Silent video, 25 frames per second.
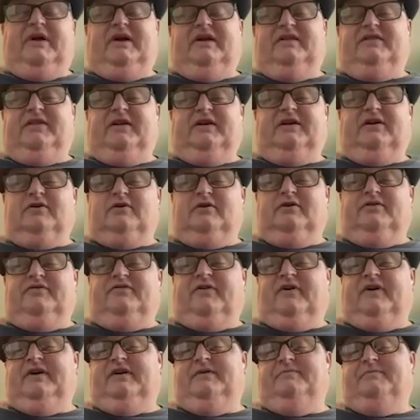main thing you're going to
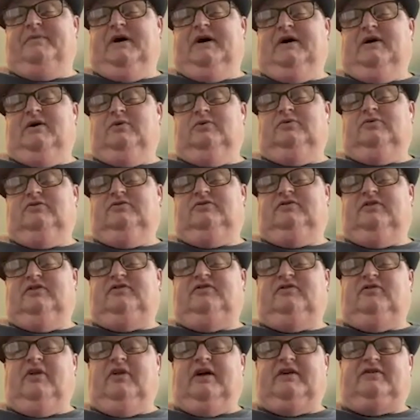find about
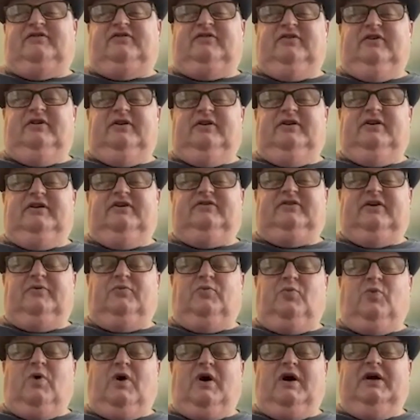dyslexia is I
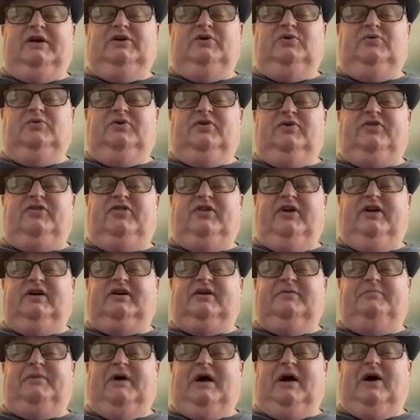want you to
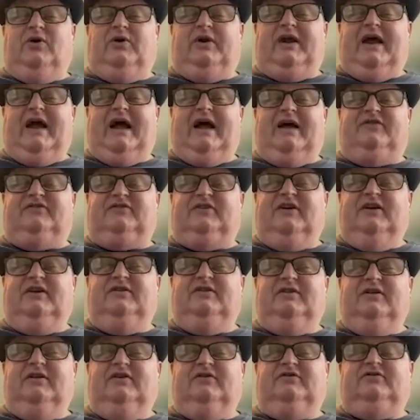think about
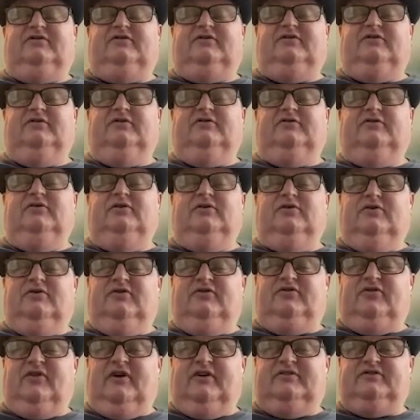asking this to your
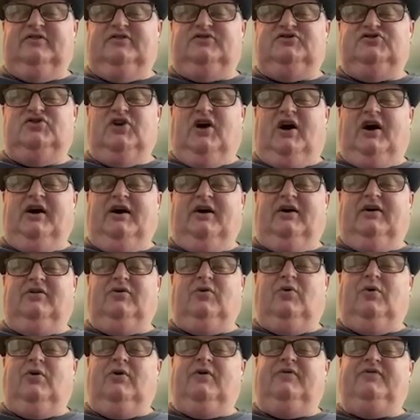dyslexic
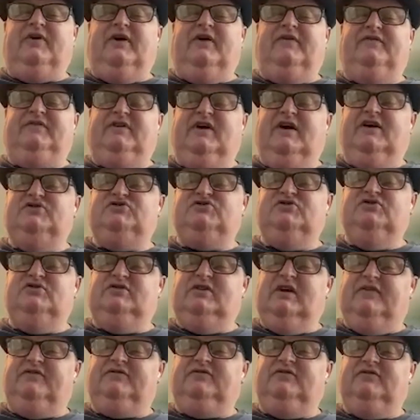child, or if they have attention
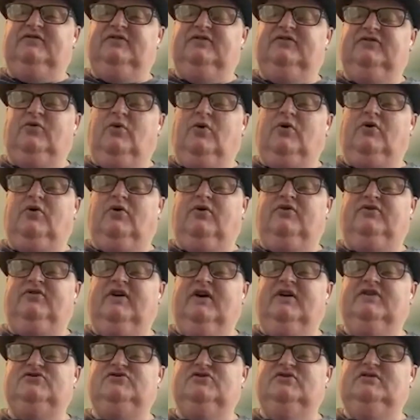deficit disorder or
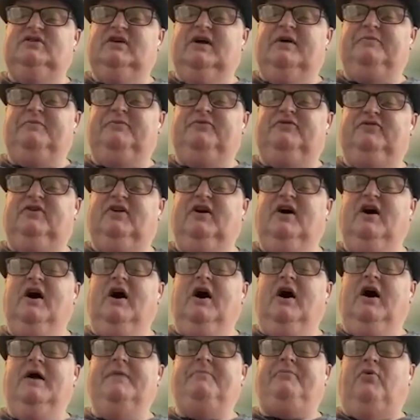attention deficit
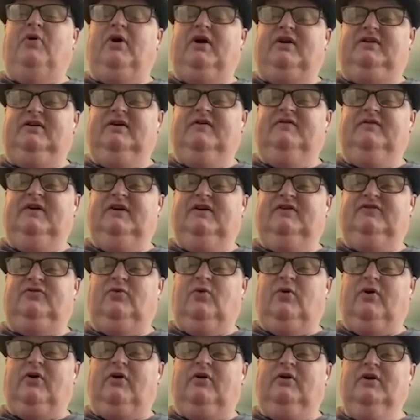hyperactivity
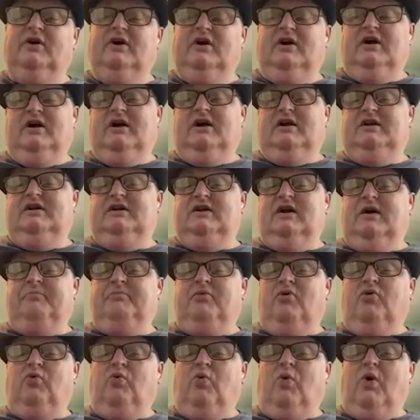disorder.
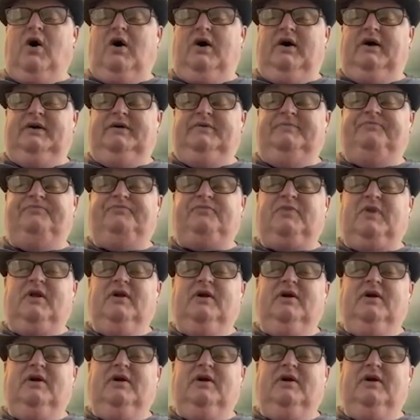Number one,